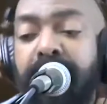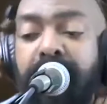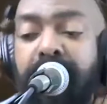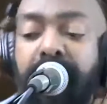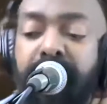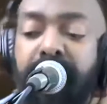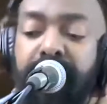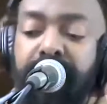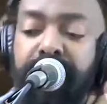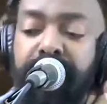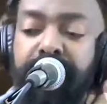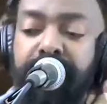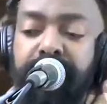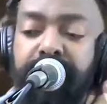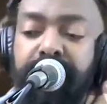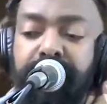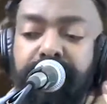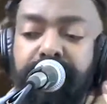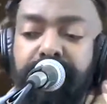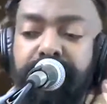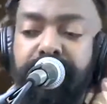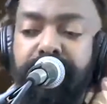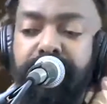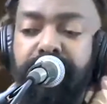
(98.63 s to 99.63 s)
and
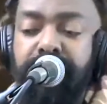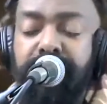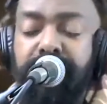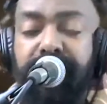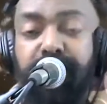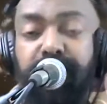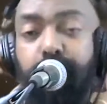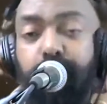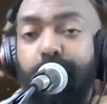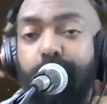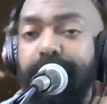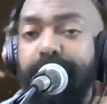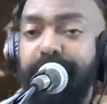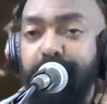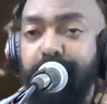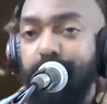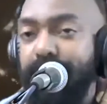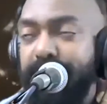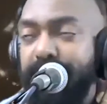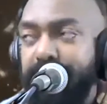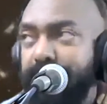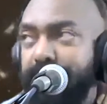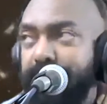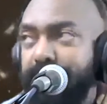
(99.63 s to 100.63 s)
it's 2020.